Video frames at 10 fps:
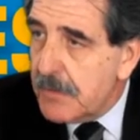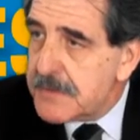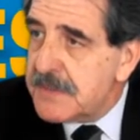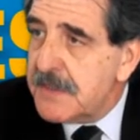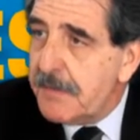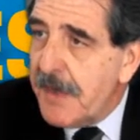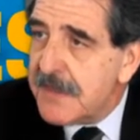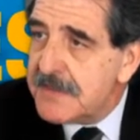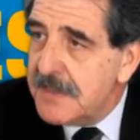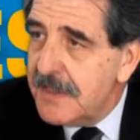Roots in the
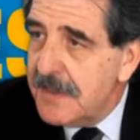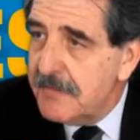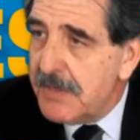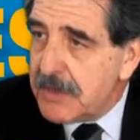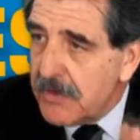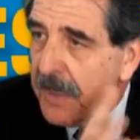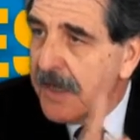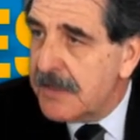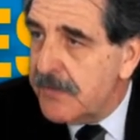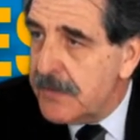past, but looking
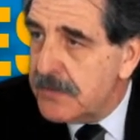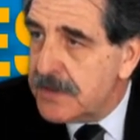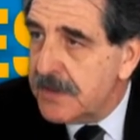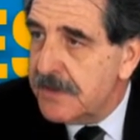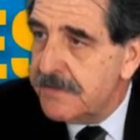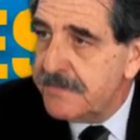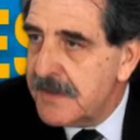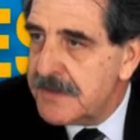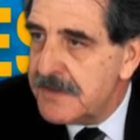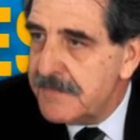at the future.
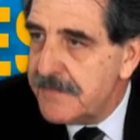Yes.